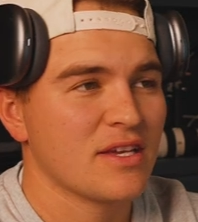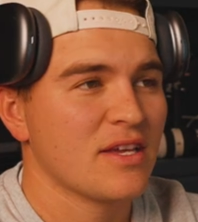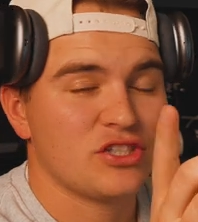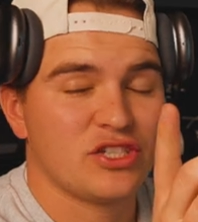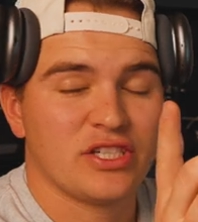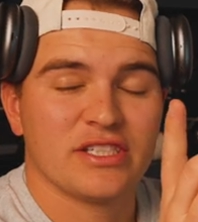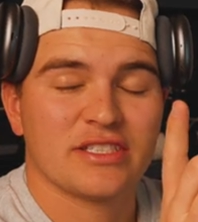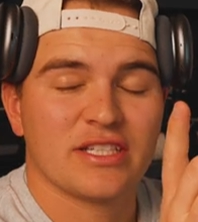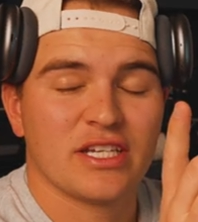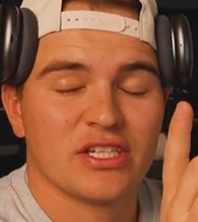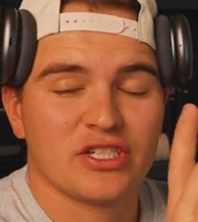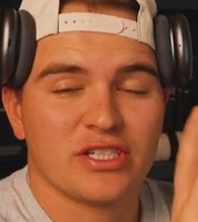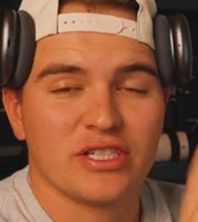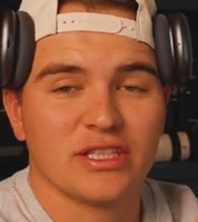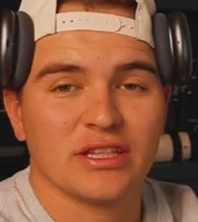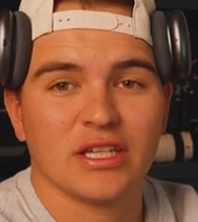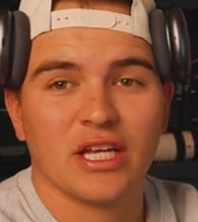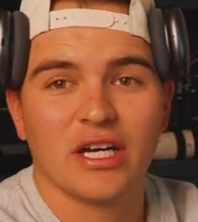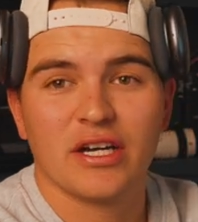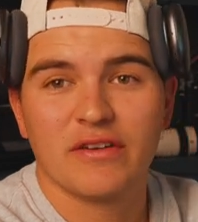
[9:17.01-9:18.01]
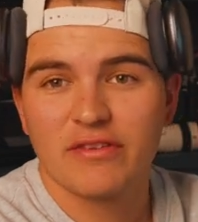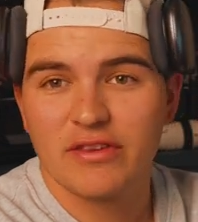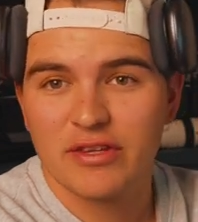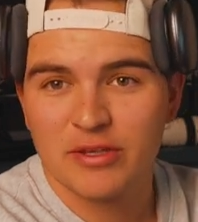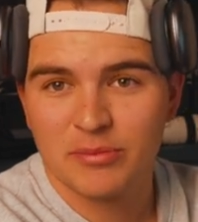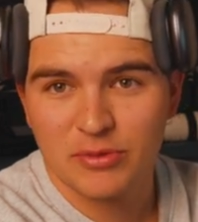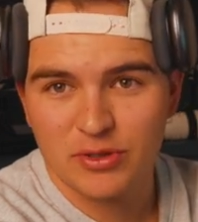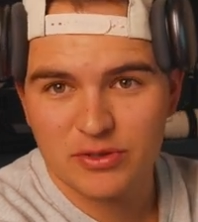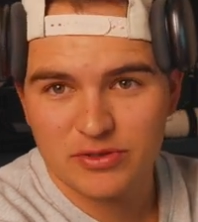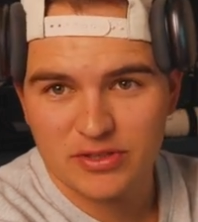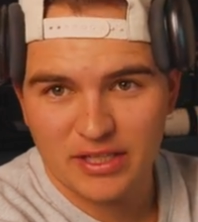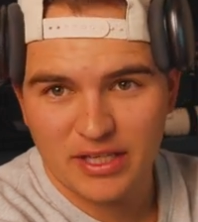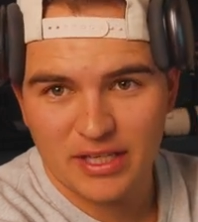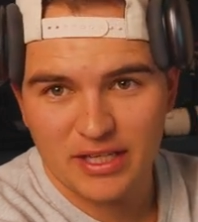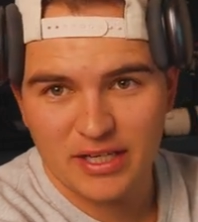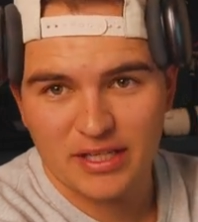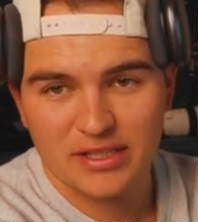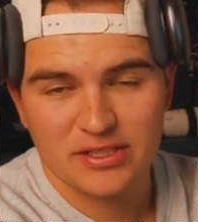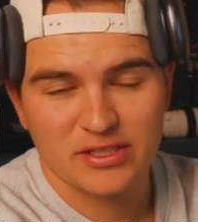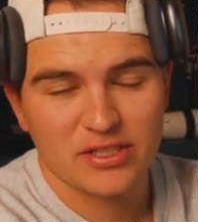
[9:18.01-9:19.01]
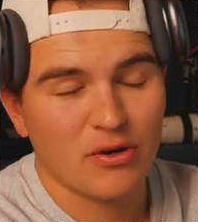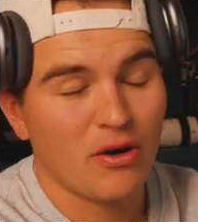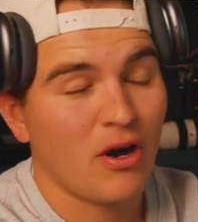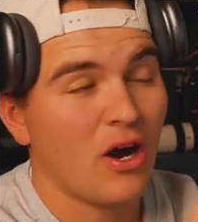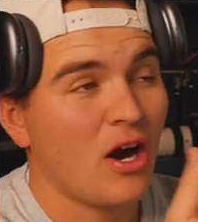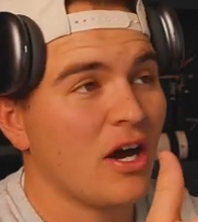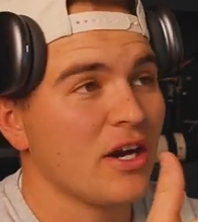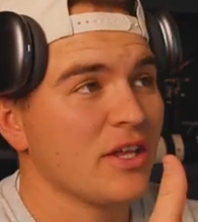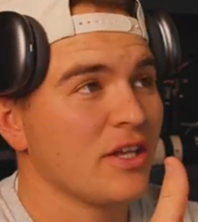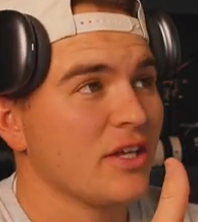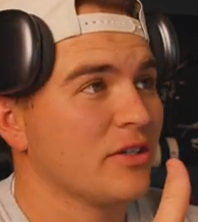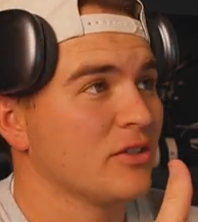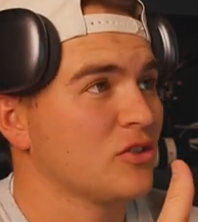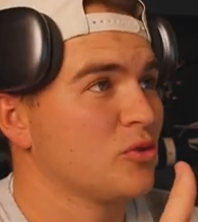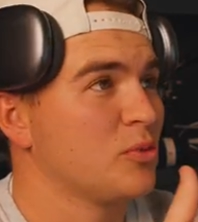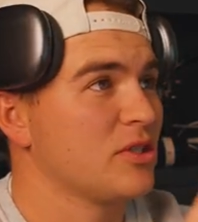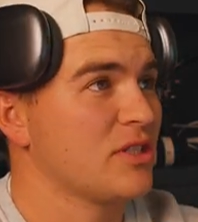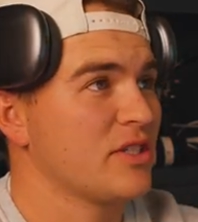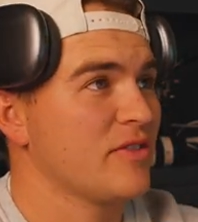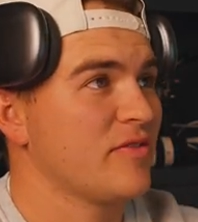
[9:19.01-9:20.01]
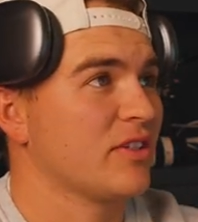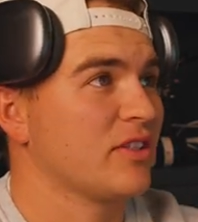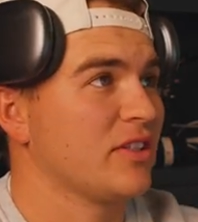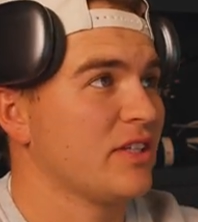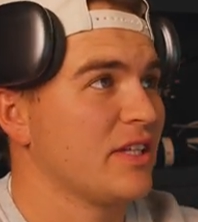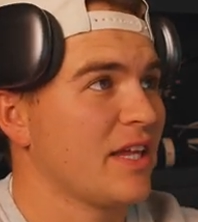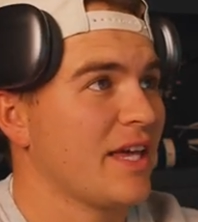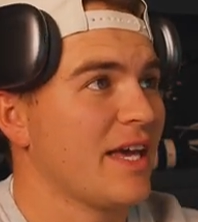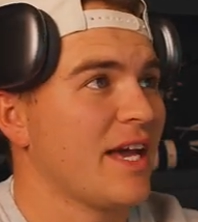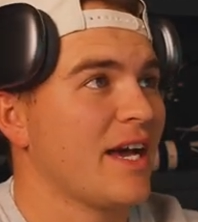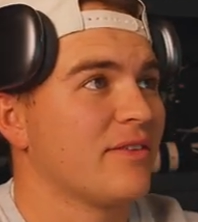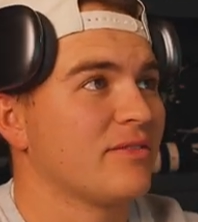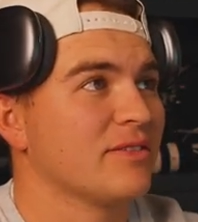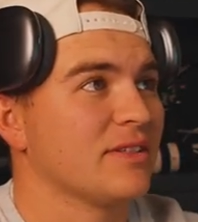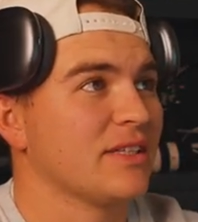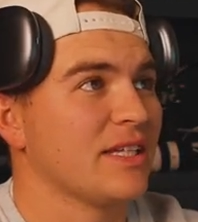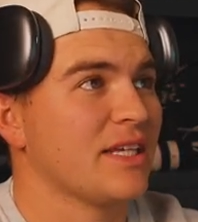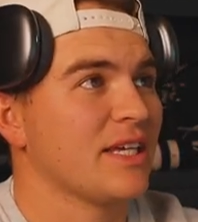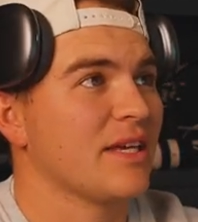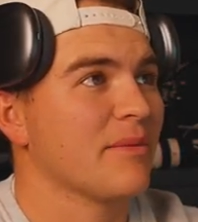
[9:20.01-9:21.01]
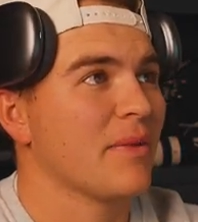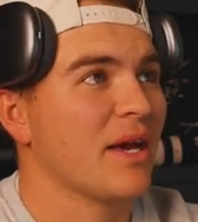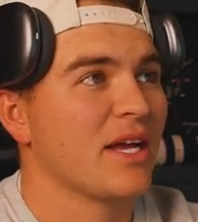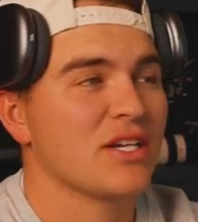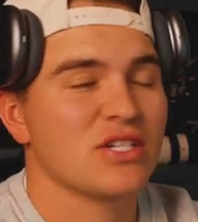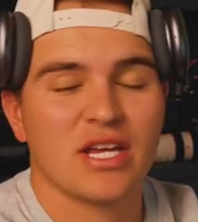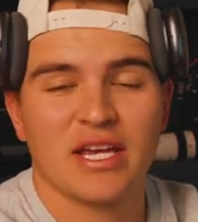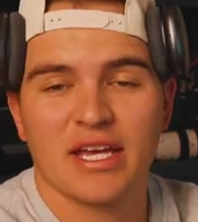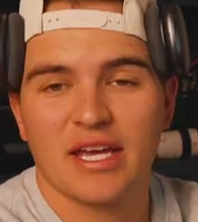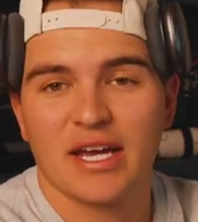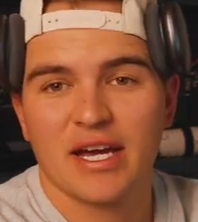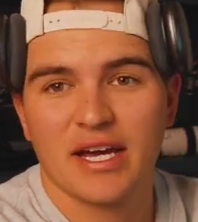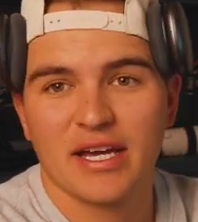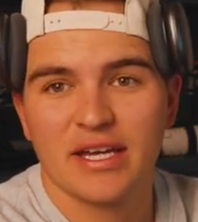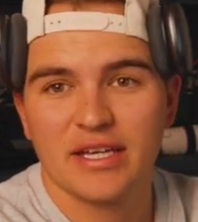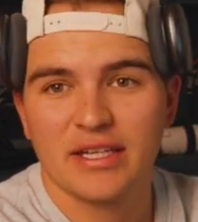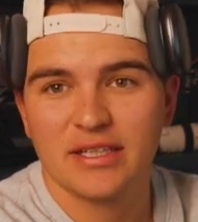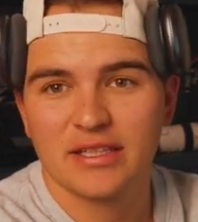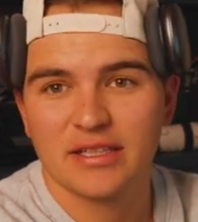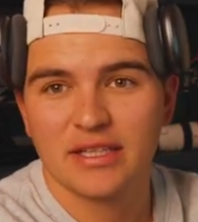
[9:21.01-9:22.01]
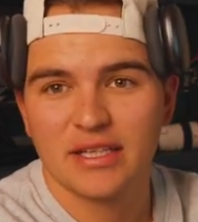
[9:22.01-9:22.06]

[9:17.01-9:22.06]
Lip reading: She said she loved the music in it. So audio specifically, they have Link Match AI,